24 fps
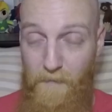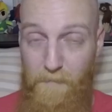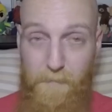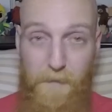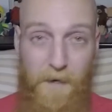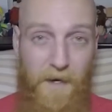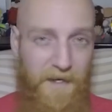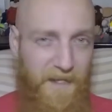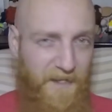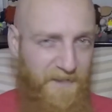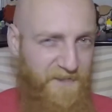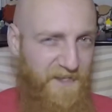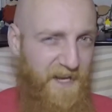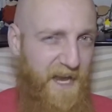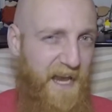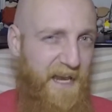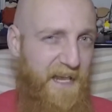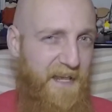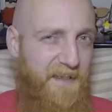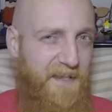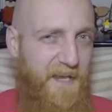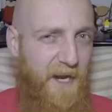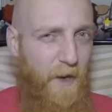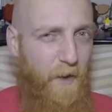but it's
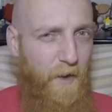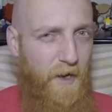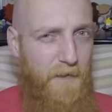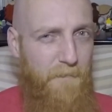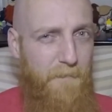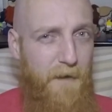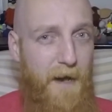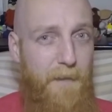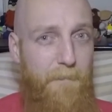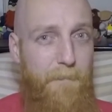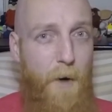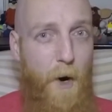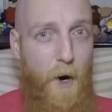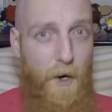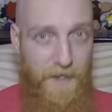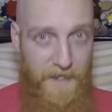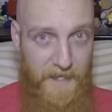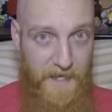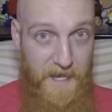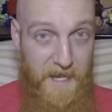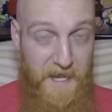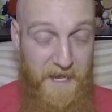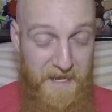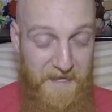getting there in my
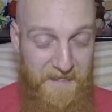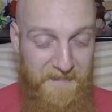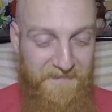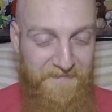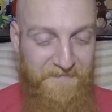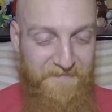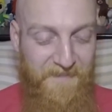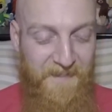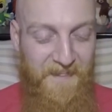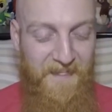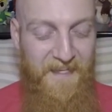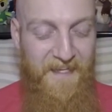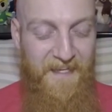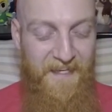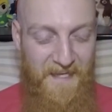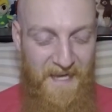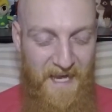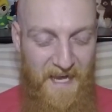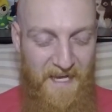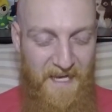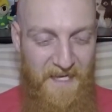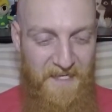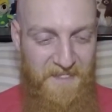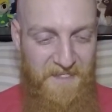body.
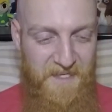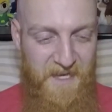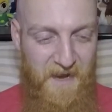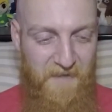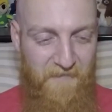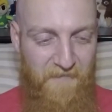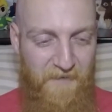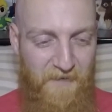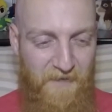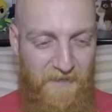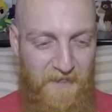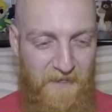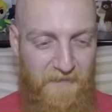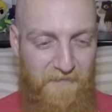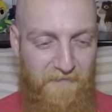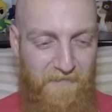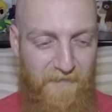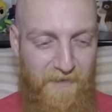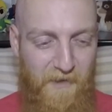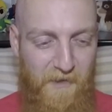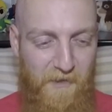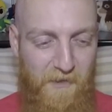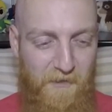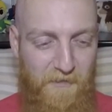I can definitely
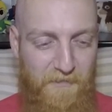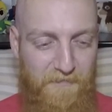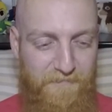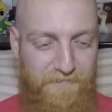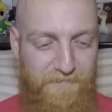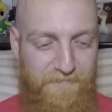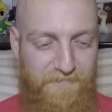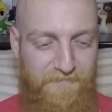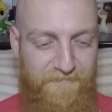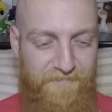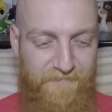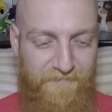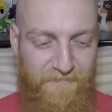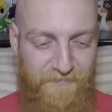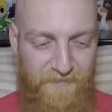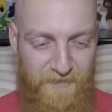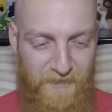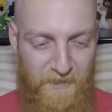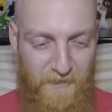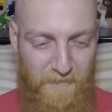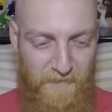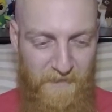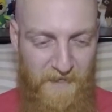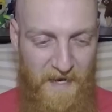feel
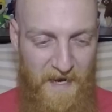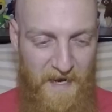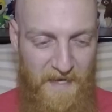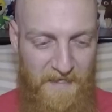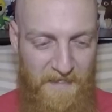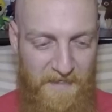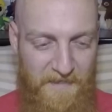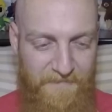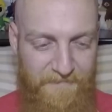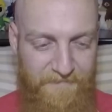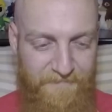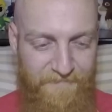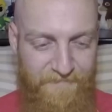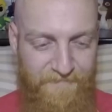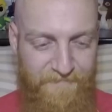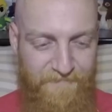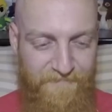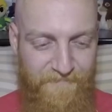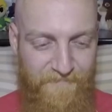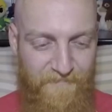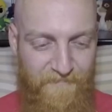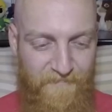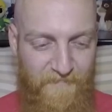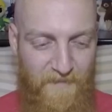some kind of
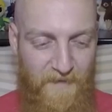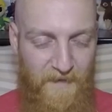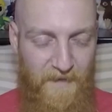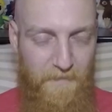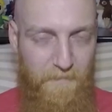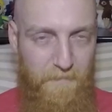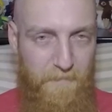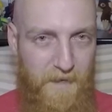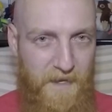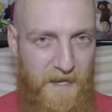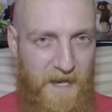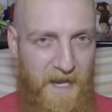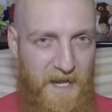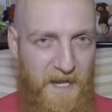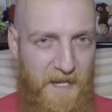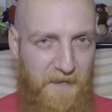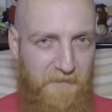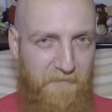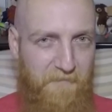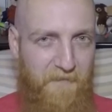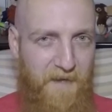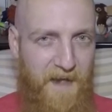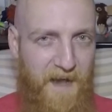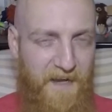beginning
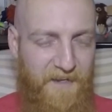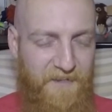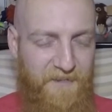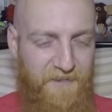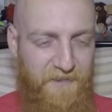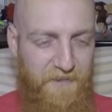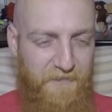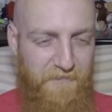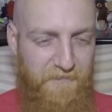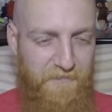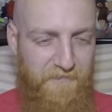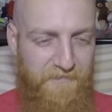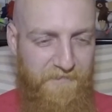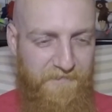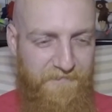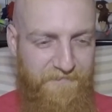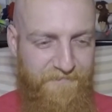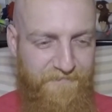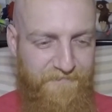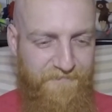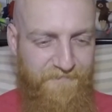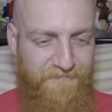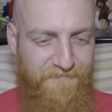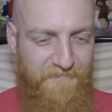effects of
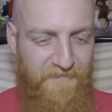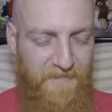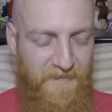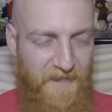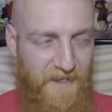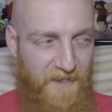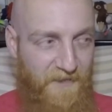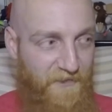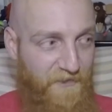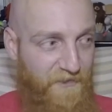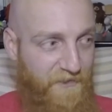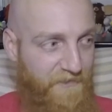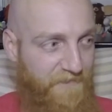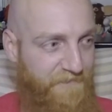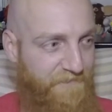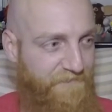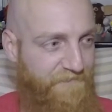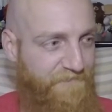this.